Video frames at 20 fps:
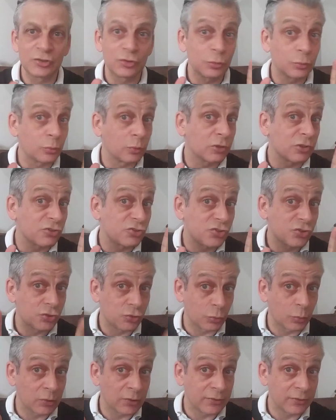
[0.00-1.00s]
you were a
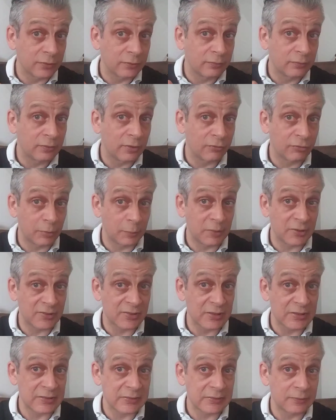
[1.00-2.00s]
steward of your
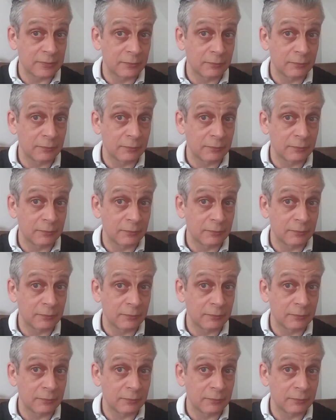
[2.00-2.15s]
business?